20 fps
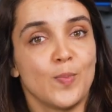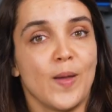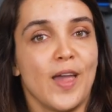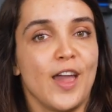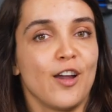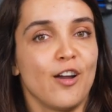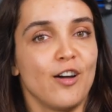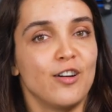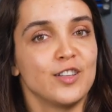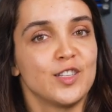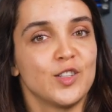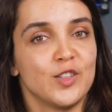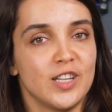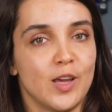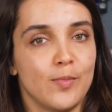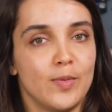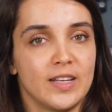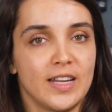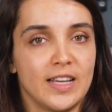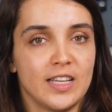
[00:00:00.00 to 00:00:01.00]
bag also
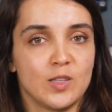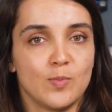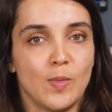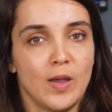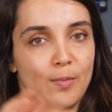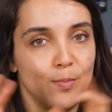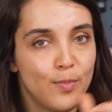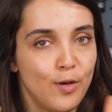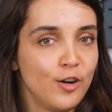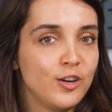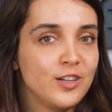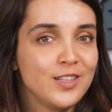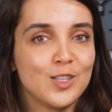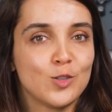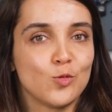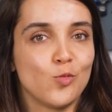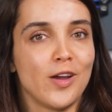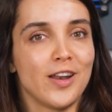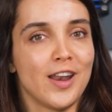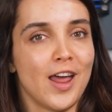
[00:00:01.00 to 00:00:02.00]
doubled as my
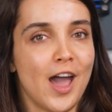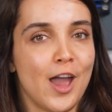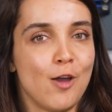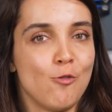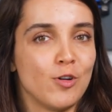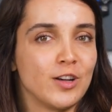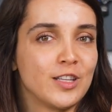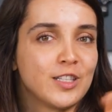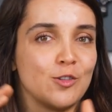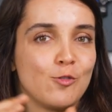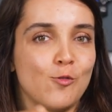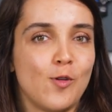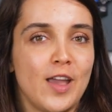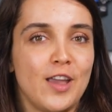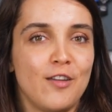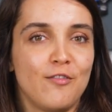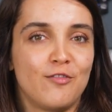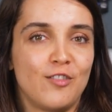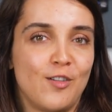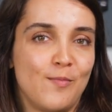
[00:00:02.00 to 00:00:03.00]
purse when I was
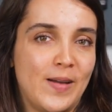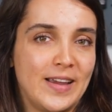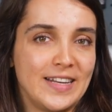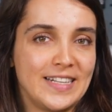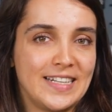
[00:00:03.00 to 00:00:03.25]
away from my